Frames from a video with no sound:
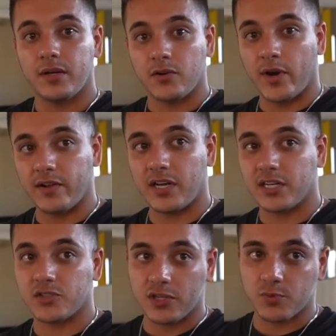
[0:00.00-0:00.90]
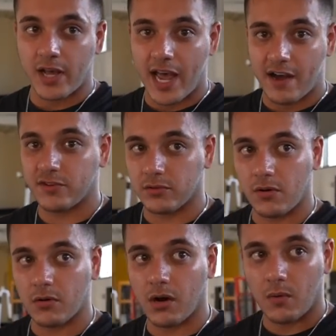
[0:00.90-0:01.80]
Creative Lighting Source will have their
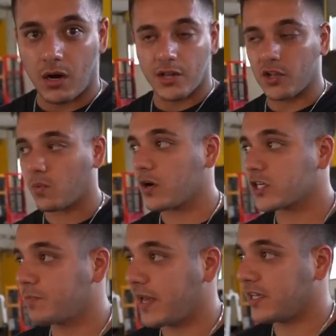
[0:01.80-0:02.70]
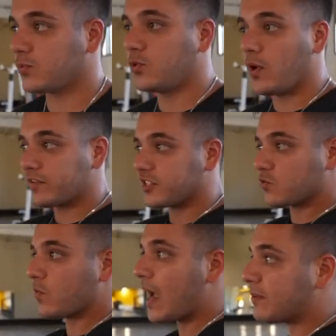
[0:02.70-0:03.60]
logo on their workspace. Whoever does
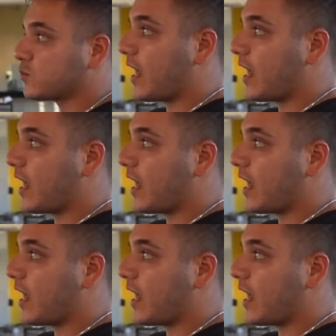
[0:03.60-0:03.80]
the wraps will